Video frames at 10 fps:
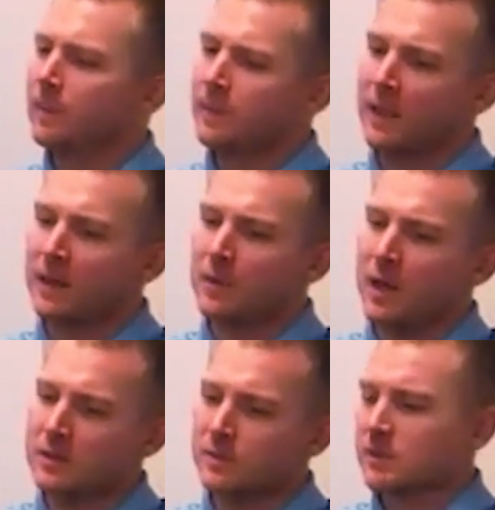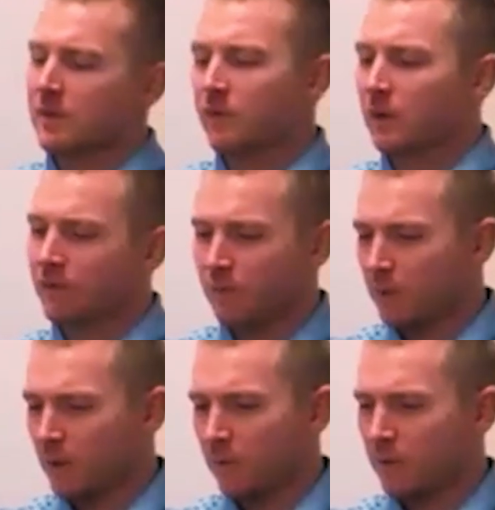And I'm not specifically
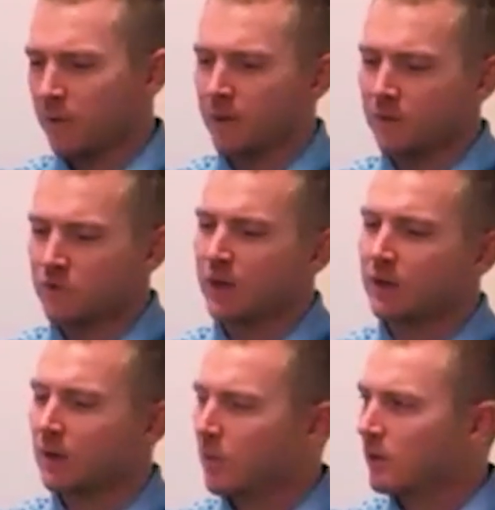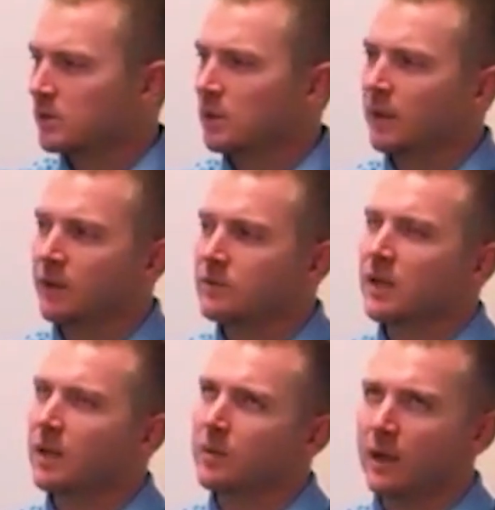familiar with a trade credit policy like you
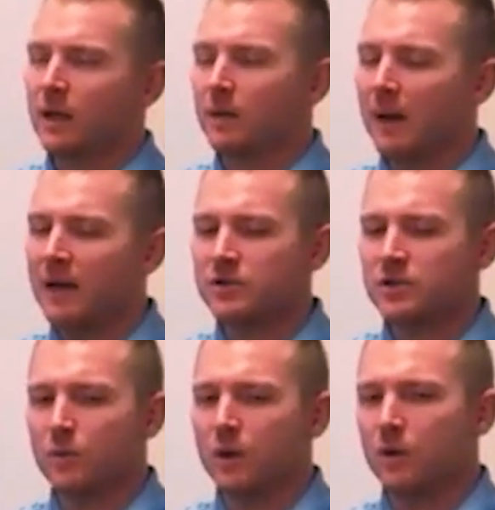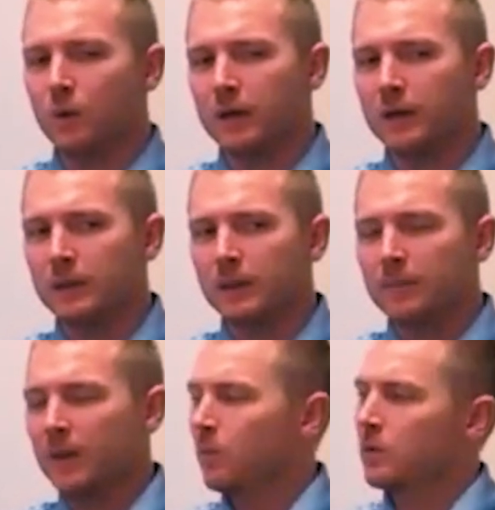said, but I can imagine one where,
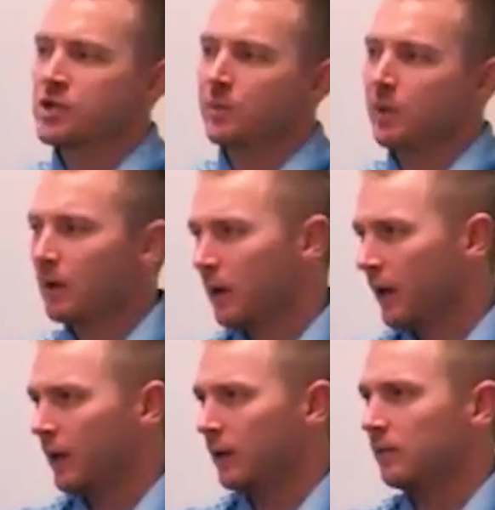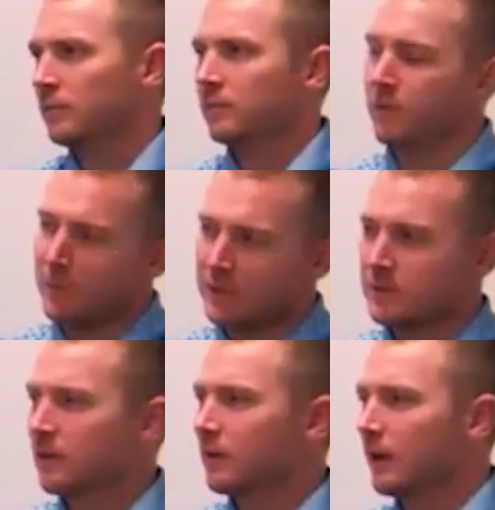hey, we're shipping grain from
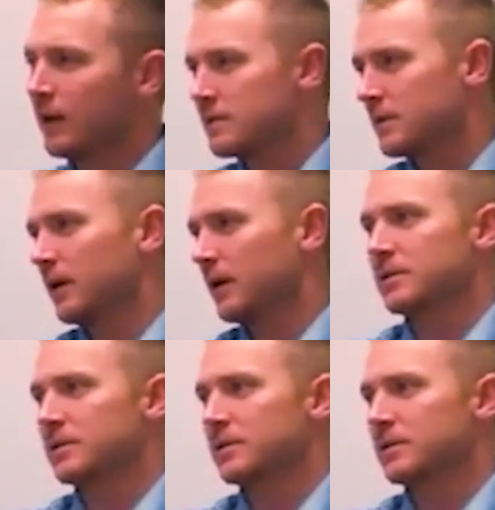Mexico to the United States.